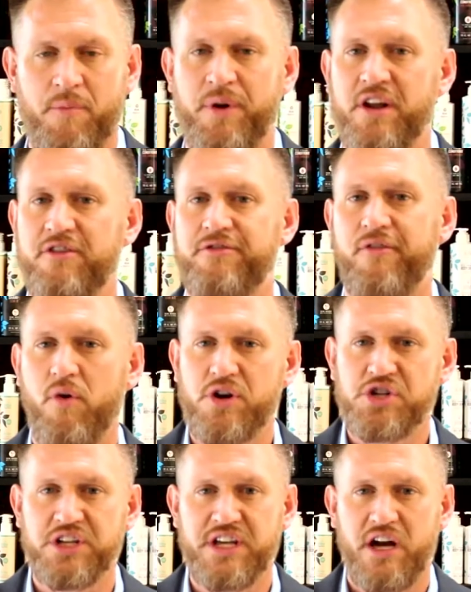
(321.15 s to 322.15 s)
But
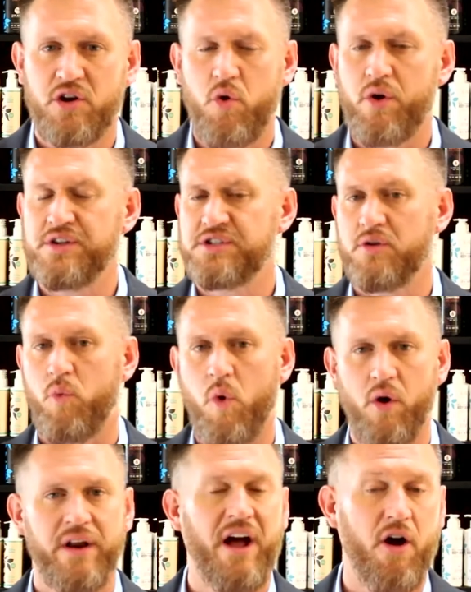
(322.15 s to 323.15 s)
unfortunately, according to the
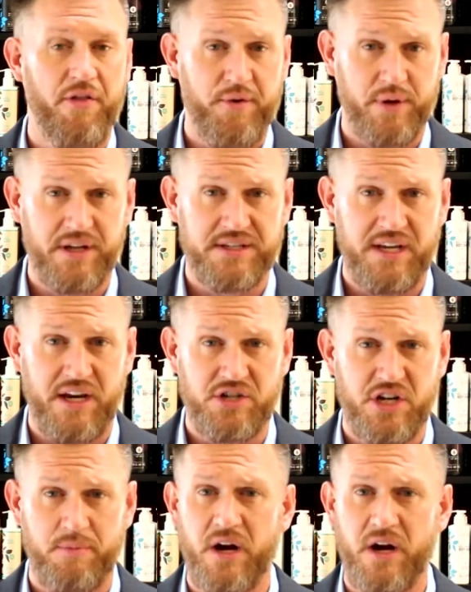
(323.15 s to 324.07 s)
World Health Organization,